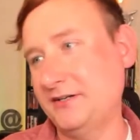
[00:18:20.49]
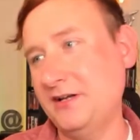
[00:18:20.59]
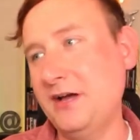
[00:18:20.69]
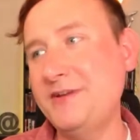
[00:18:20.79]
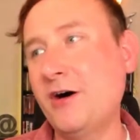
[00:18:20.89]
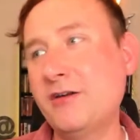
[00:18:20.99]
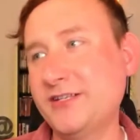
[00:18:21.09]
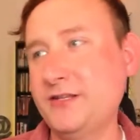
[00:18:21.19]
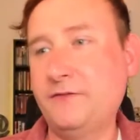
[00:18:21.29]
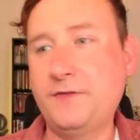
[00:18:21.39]
I mean,
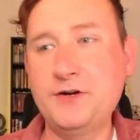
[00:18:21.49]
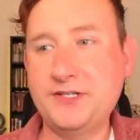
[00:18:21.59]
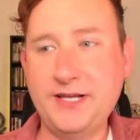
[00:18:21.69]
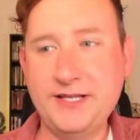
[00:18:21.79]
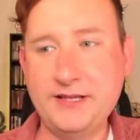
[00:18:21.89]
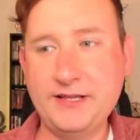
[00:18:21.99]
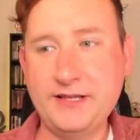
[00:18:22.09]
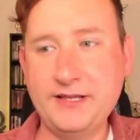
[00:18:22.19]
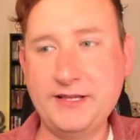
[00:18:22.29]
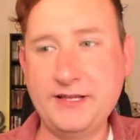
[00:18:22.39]
honestly, the first thing that
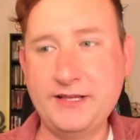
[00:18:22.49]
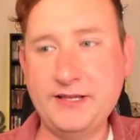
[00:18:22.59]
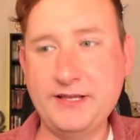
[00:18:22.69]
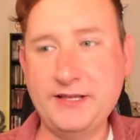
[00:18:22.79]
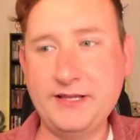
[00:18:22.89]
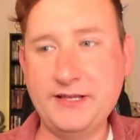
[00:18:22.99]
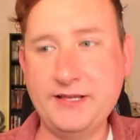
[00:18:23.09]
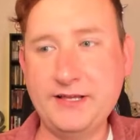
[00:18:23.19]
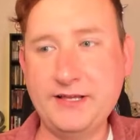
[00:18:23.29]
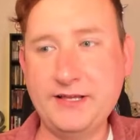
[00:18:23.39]

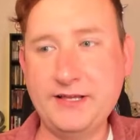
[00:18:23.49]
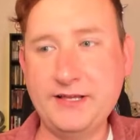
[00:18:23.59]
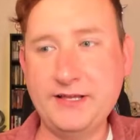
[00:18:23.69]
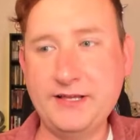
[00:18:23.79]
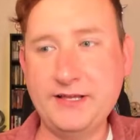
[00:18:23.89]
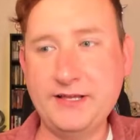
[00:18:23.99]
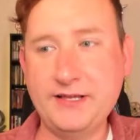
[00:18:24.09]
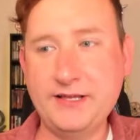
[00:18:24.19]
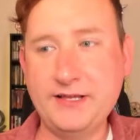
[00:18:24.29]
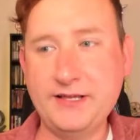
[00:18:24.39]
we checked
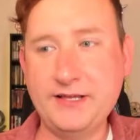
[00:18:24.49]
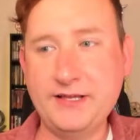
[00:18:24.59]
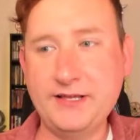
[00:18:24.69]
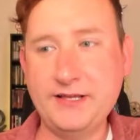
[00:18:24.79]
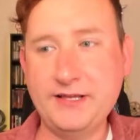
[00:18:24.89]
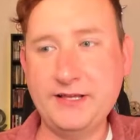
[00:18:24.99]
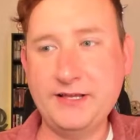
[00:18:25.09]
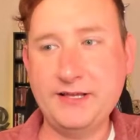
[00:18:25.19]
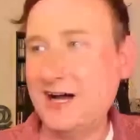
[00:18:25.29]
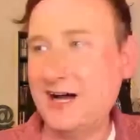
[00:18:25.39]
into our hotel,
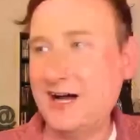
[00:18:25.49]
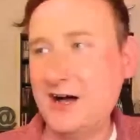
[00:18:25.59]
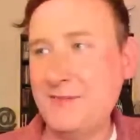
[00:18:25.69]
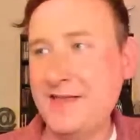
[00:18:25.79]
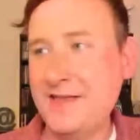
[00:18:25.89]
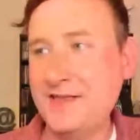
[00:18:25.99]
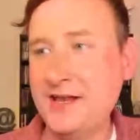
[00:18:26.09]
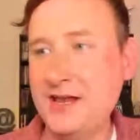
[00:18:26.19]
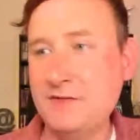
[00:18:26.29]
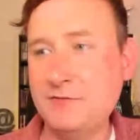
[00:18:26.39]
and
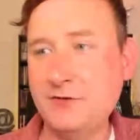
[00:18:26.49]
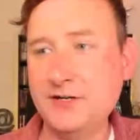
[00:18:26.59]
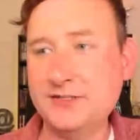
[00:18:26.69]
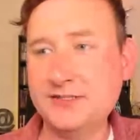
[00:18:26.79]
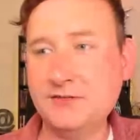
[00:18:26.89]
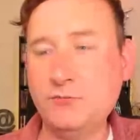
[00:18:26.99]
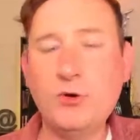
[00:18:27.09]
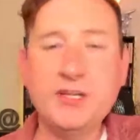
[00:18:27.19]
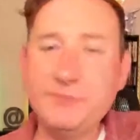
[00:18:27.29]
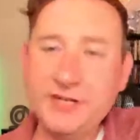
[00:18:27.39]
then, of course,
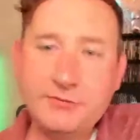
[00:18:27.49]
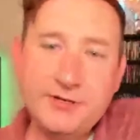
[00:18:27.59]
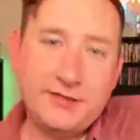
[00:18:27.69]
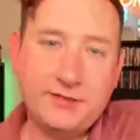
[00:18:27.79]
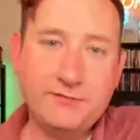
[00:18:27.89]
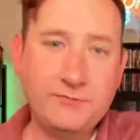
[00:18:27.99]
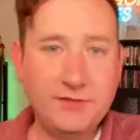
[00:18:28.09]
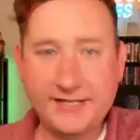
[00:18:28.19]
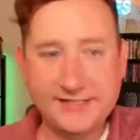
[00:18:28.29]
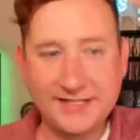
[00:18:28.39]
wanted to meet up with,
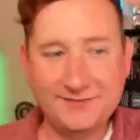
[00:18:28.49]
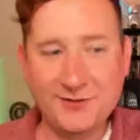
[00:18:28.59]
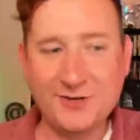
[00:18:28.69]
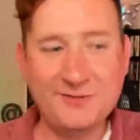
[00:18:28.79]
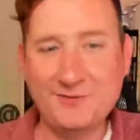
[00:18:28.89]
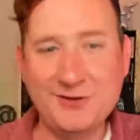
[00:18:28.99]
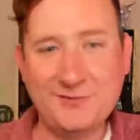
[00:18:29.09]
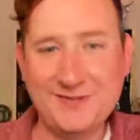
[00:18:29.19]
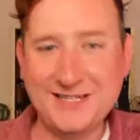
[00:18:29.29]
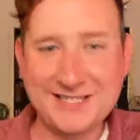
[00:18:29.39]
like I said, one of
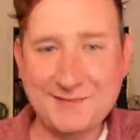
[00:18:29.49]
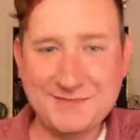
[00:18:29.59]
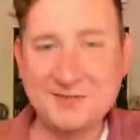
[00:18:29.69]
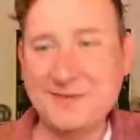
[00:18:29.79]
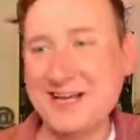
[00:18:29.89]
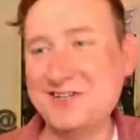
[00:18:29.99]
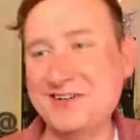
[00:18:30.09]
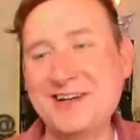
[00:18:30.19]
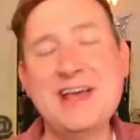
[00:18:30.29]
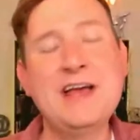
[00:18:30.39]
my top-tier
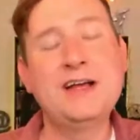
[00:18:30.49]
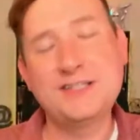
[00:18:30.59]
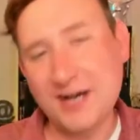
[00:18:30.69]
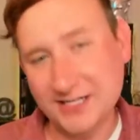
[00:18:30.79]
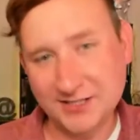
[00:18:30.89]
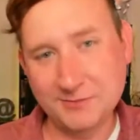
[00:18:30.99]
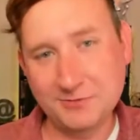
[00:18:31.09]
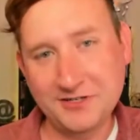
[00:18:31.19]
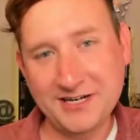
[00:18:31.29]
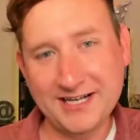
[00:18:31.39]
patron, Todd
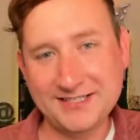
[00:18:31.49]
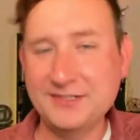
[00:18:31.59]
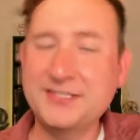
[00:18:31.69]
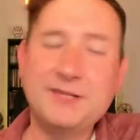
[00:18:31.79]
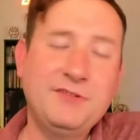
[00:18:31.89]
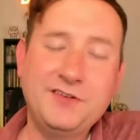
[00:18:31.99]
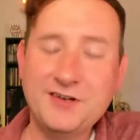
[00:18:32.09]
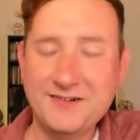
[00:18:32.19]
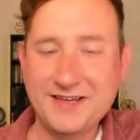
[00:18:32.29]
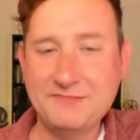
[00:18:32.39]
Cooper. You guys, some of you
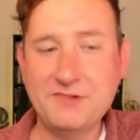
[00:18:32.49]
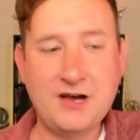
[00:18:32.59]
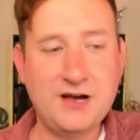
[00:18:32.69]
know him.